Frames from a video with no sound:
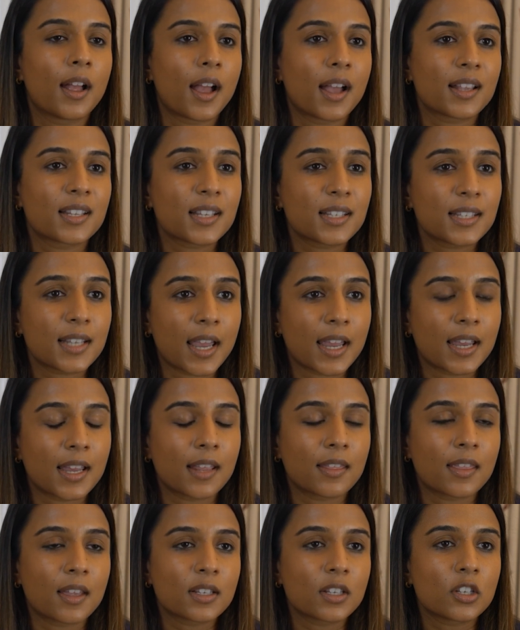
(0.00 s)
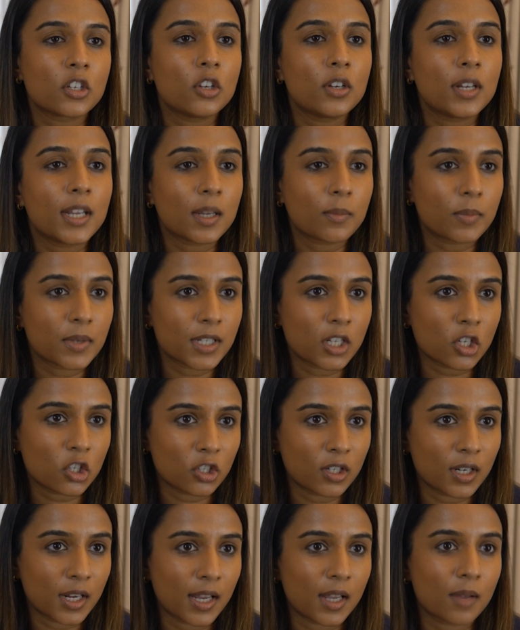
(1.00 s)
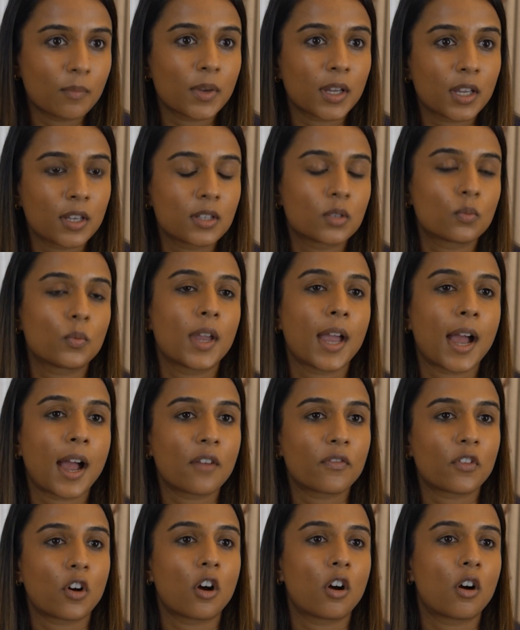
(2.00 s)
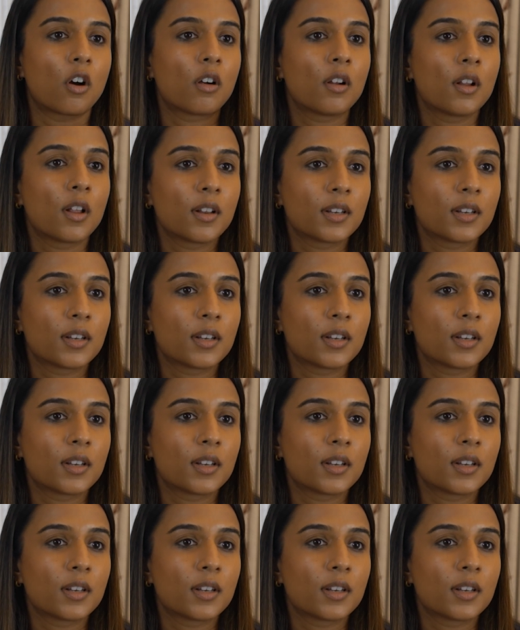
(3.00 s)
as I say, there's a unique position here because we have our